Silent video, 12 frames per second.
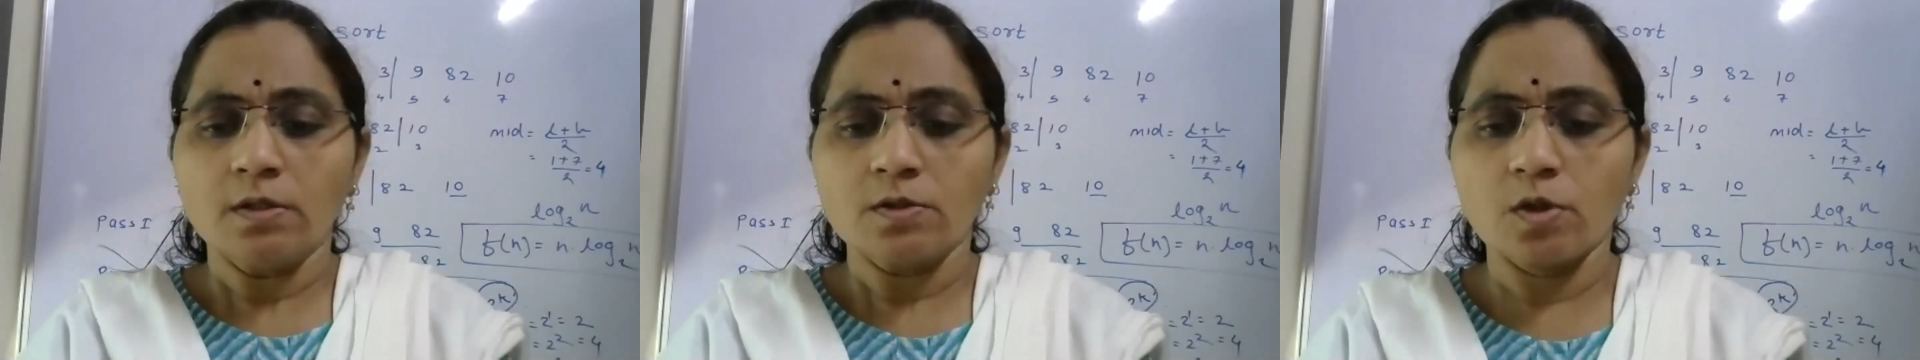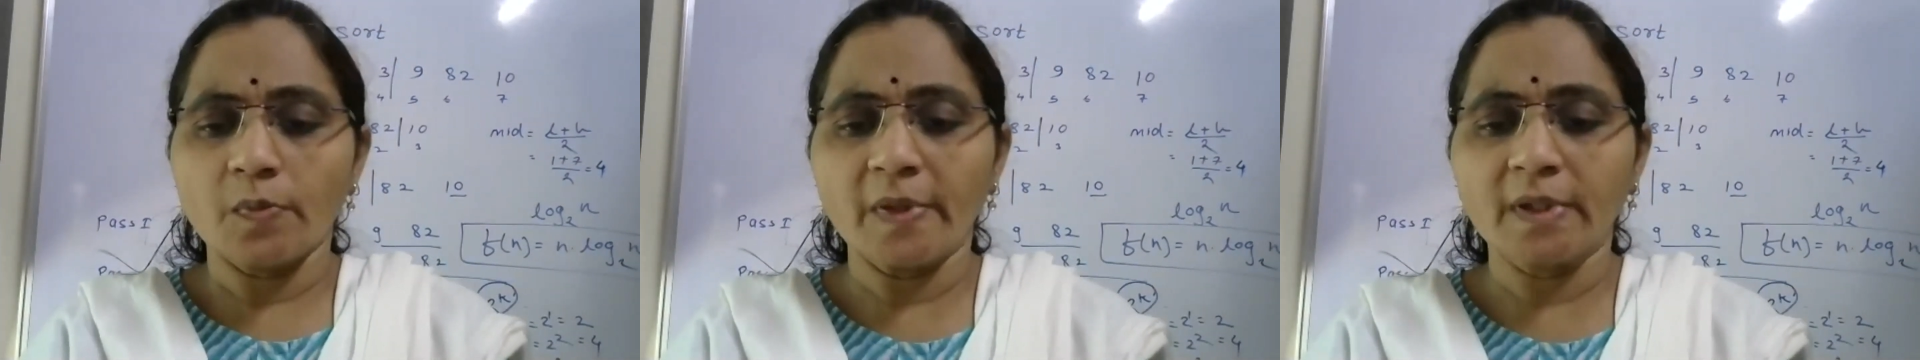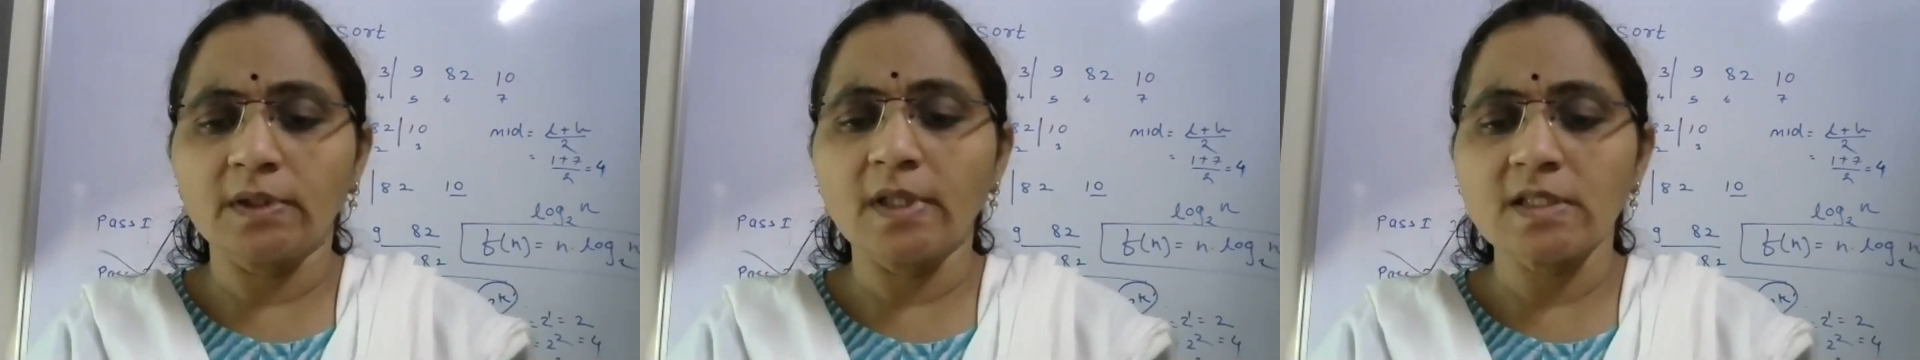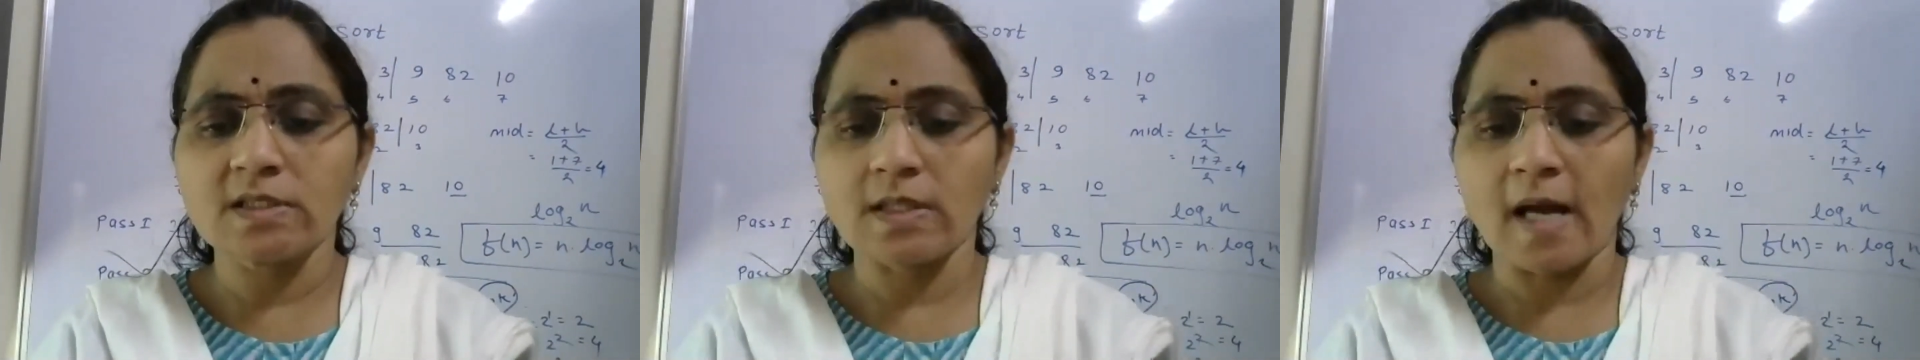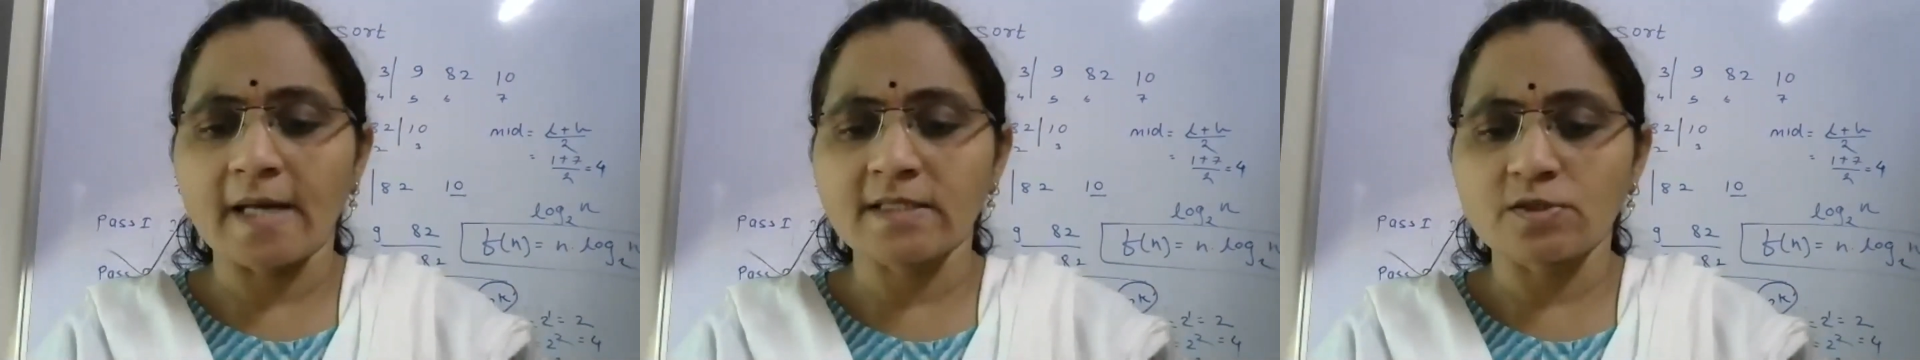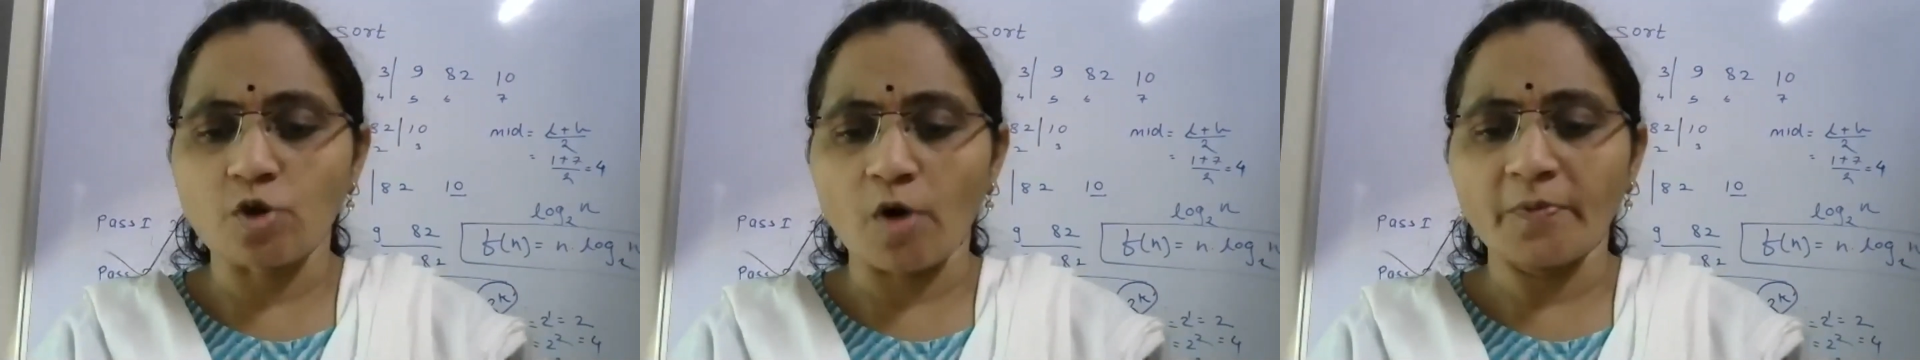So with this, I
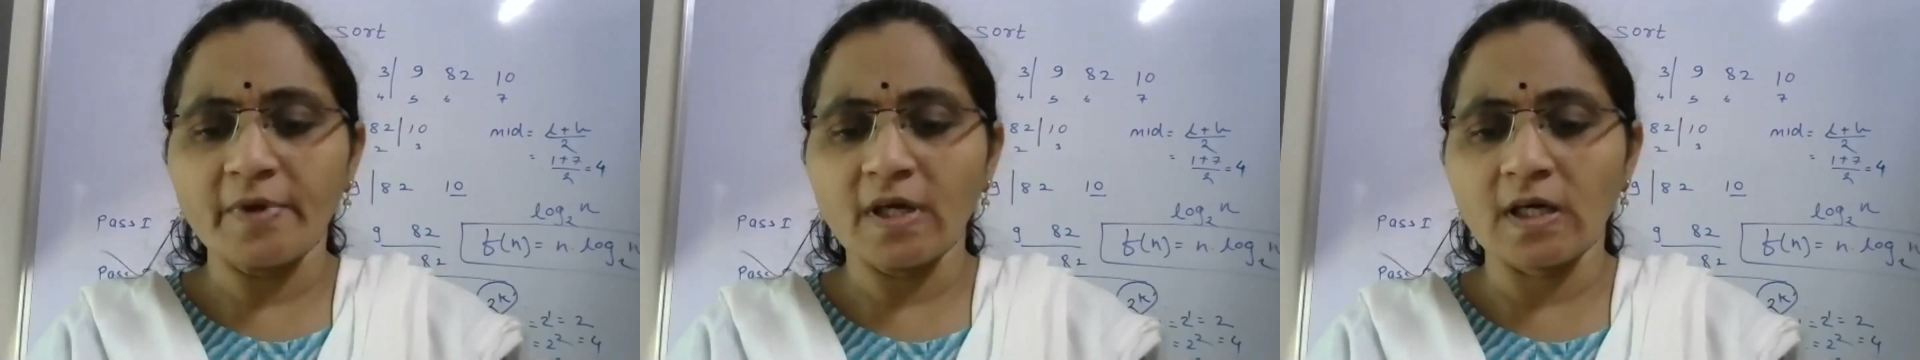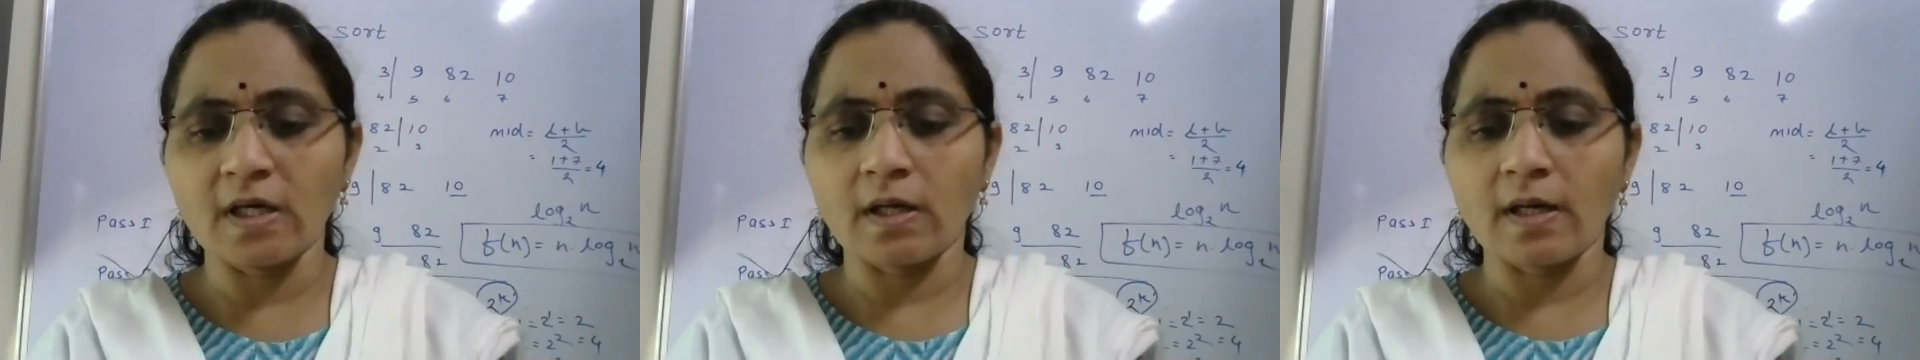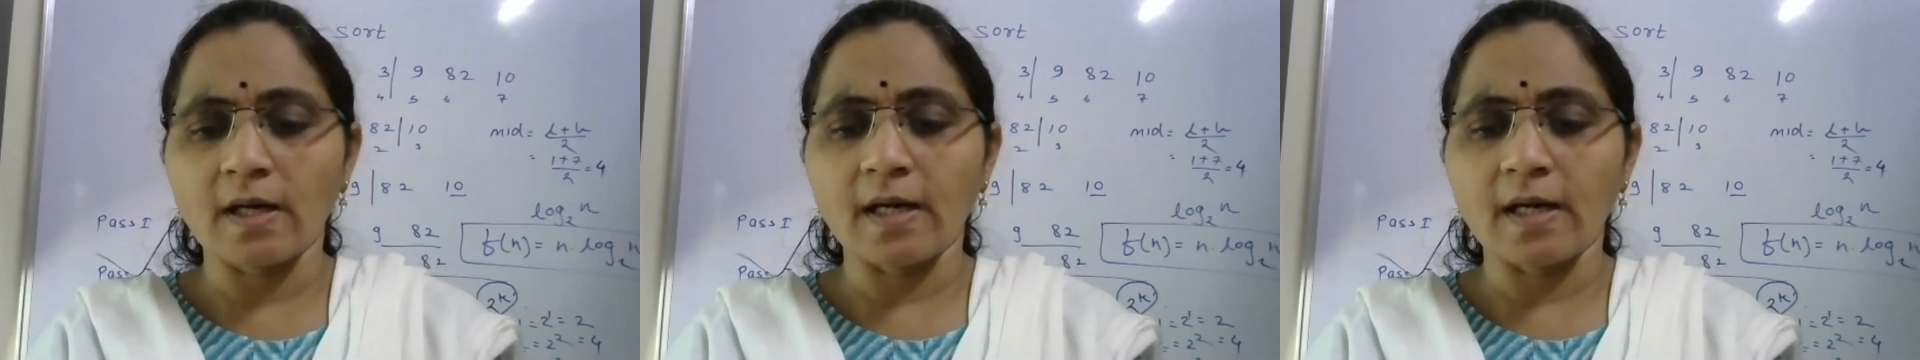stop here,